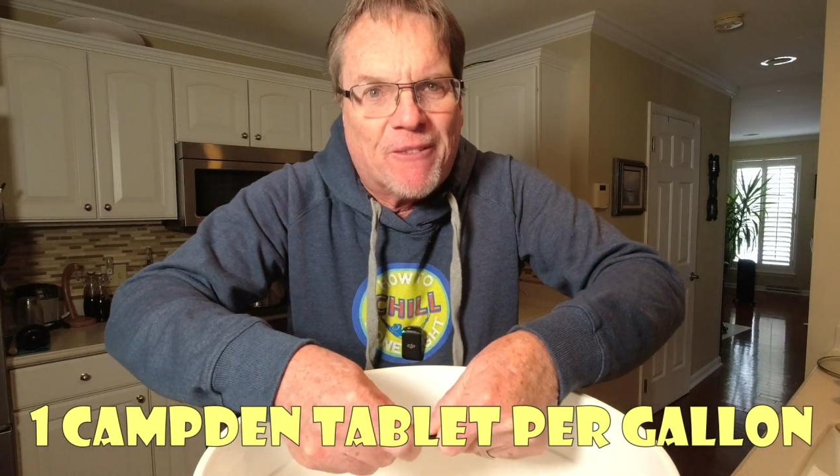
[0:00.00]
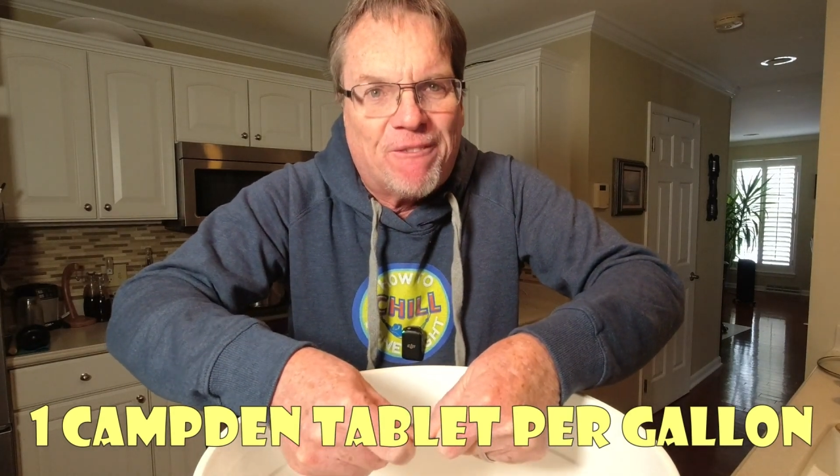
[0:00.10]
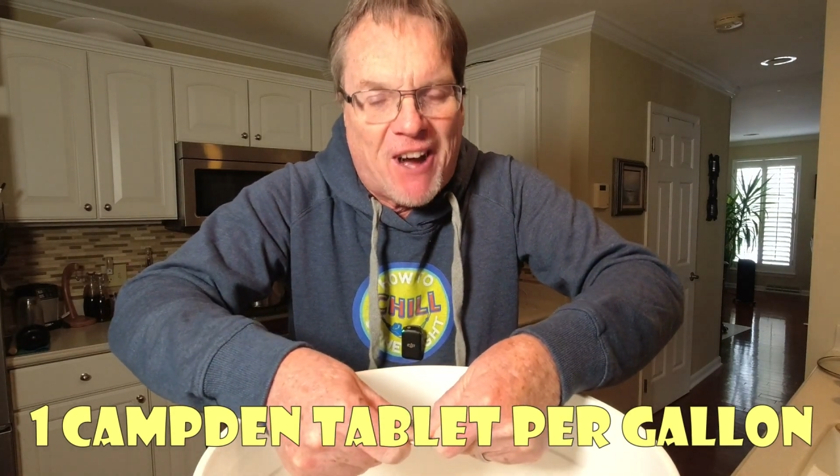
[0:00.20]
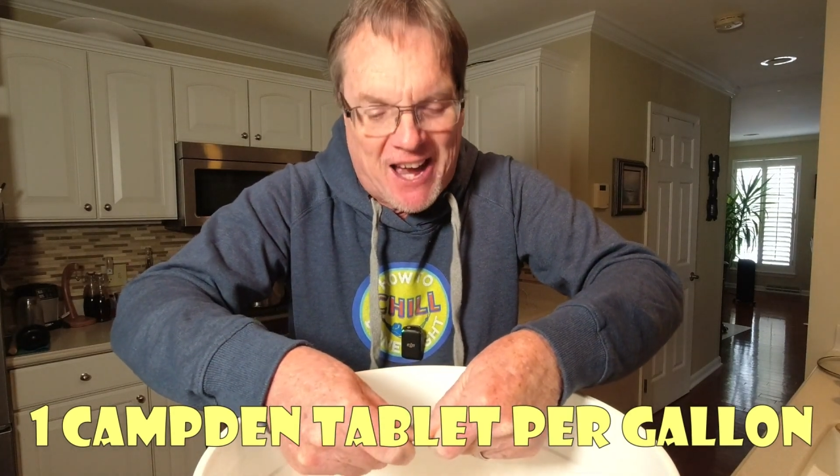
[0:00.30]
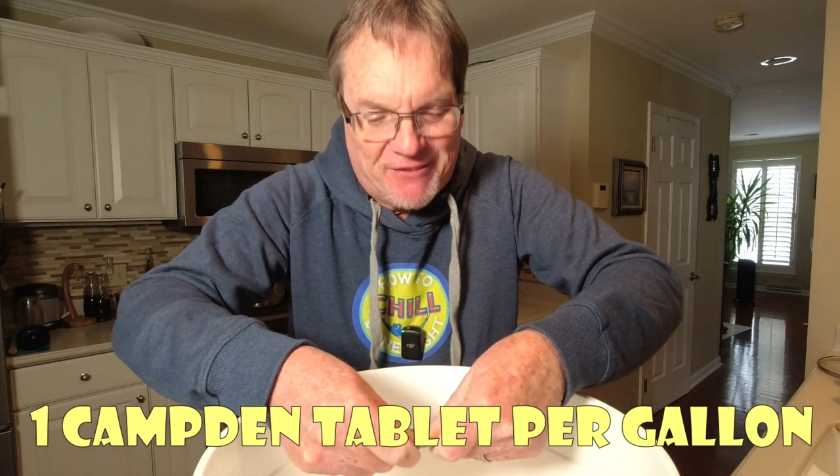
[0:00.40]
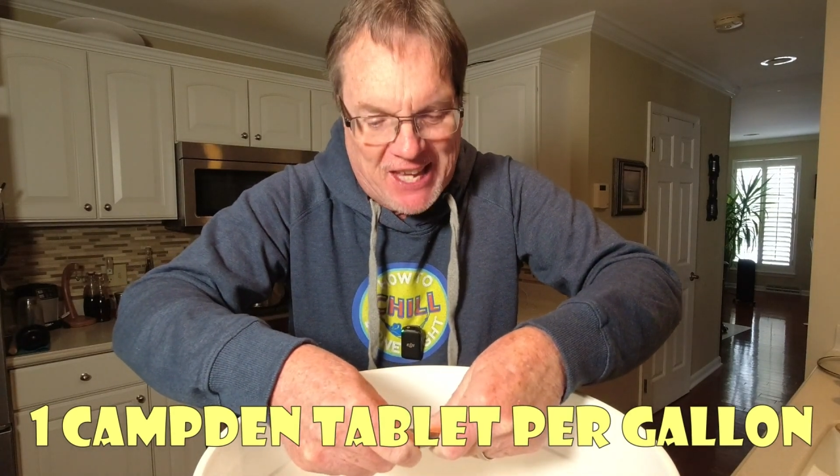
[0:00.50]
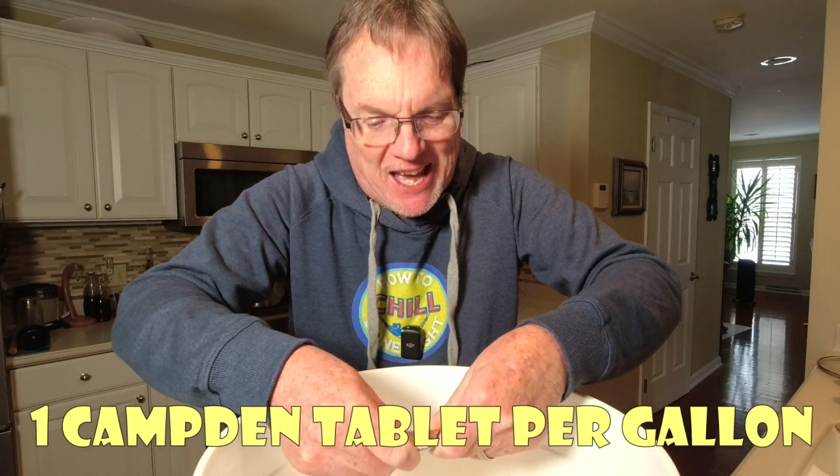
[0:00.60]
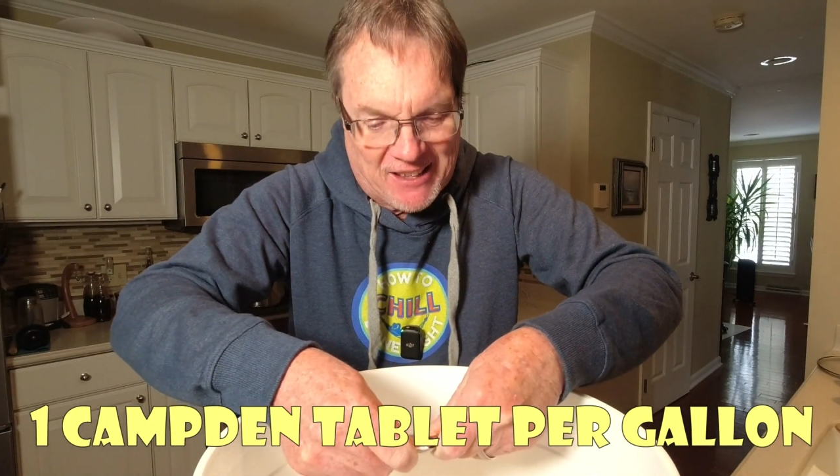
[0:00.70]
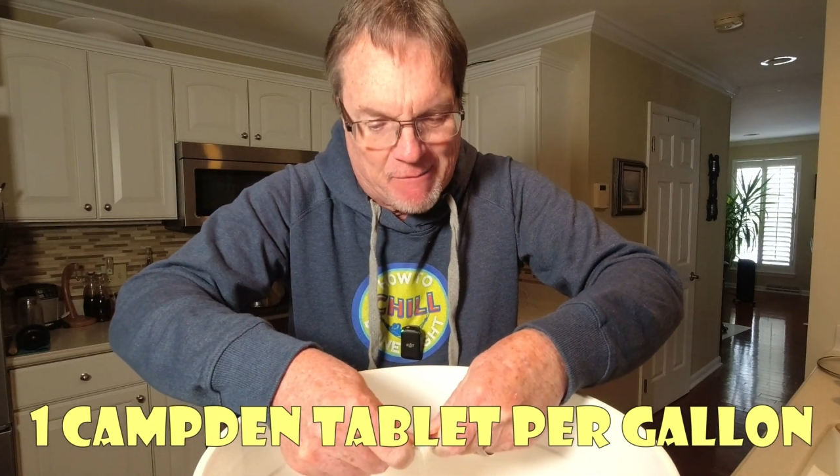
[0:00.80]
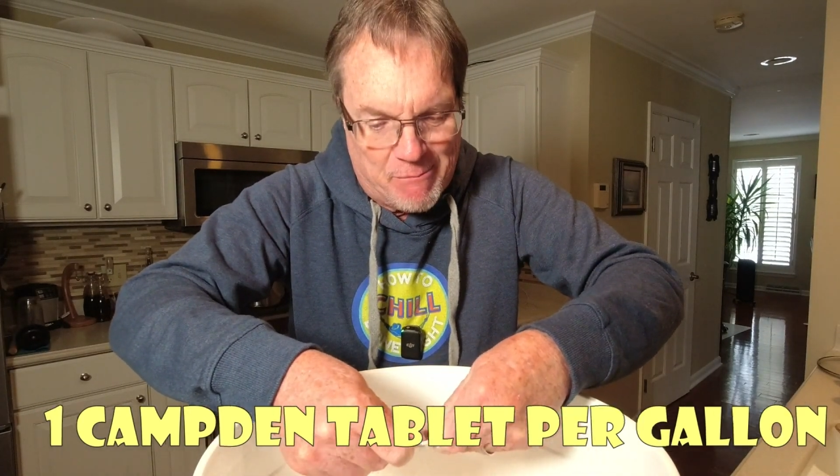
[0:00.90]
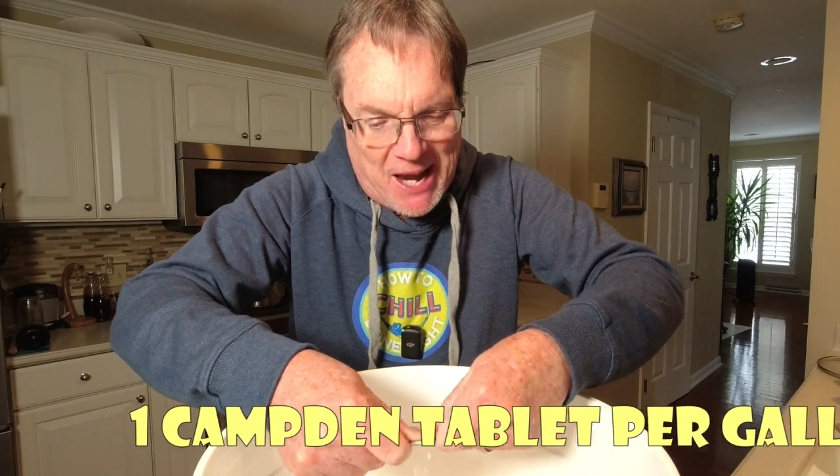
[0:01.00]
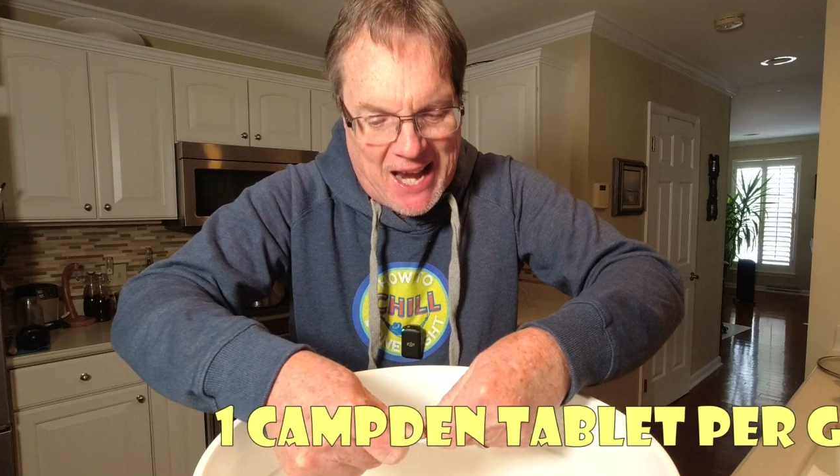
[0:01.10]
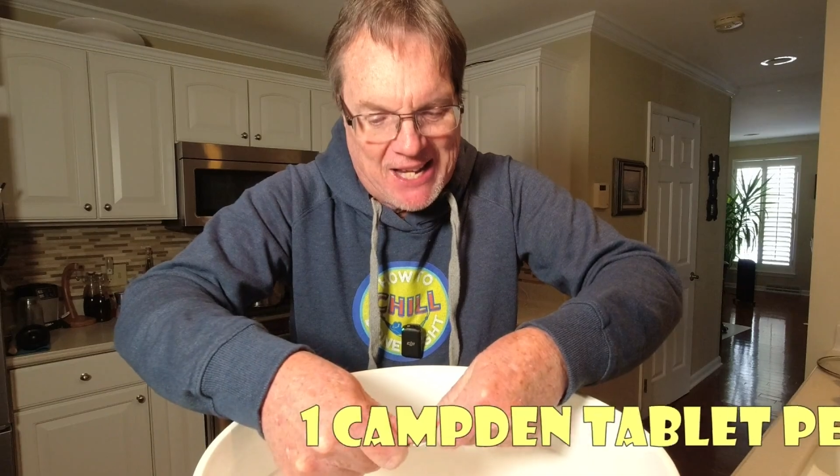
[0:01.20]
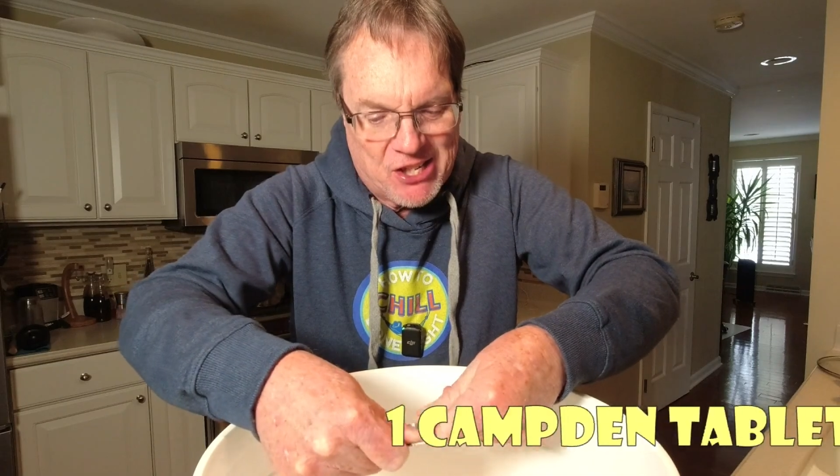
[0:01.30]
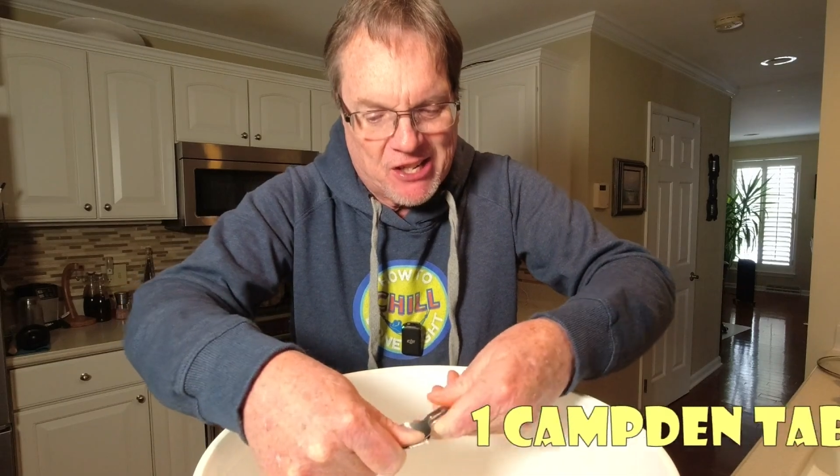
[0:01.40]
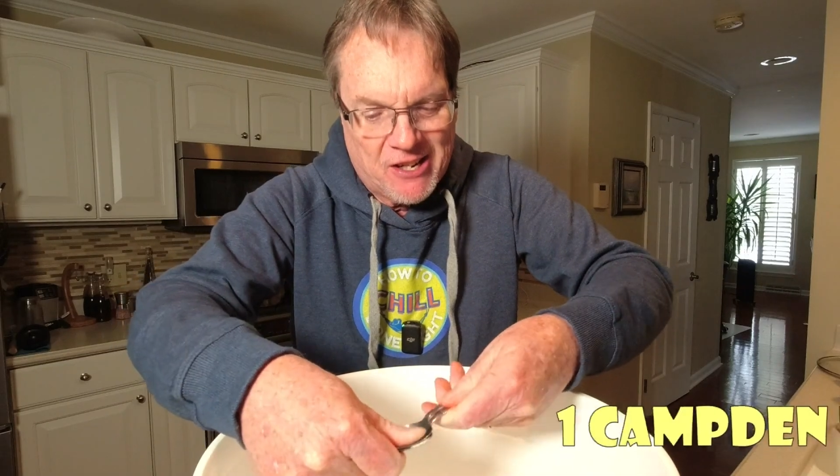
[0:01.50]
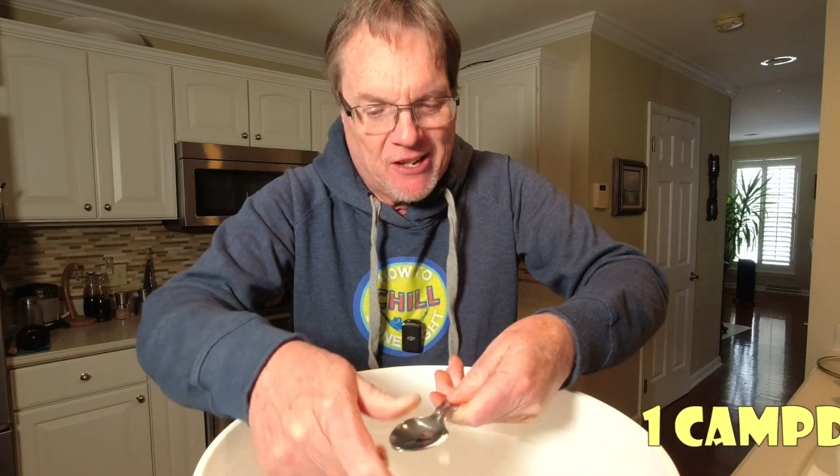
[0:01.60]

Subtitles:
5-gallon batch.